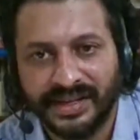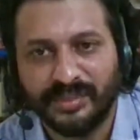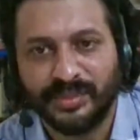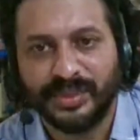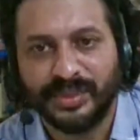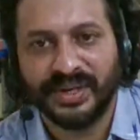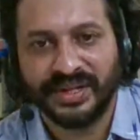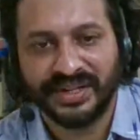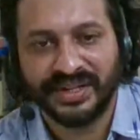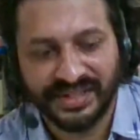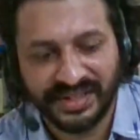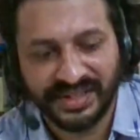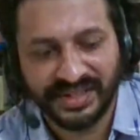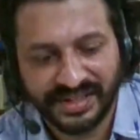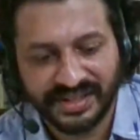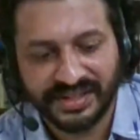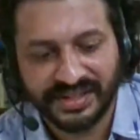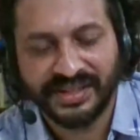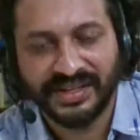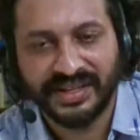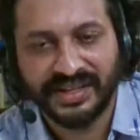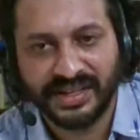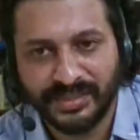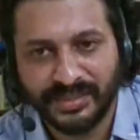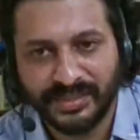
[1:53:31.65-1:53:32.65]
Protecting the
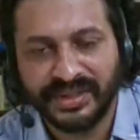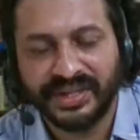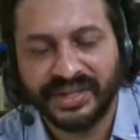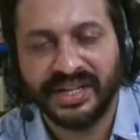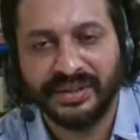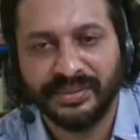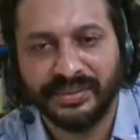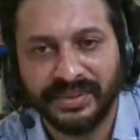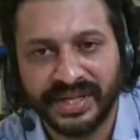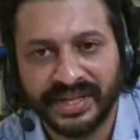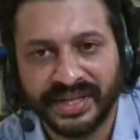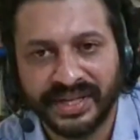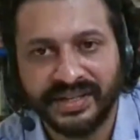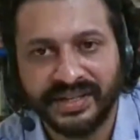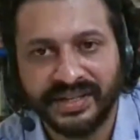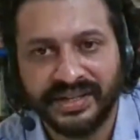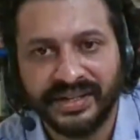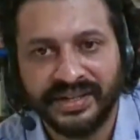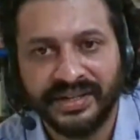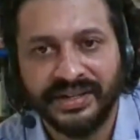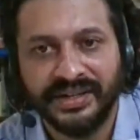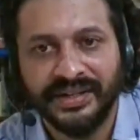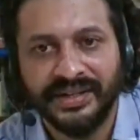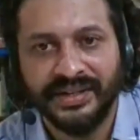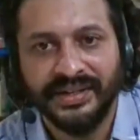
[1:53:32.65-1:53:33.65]
harbor
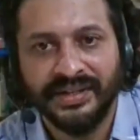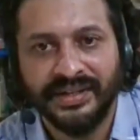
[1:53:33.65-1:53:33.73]
required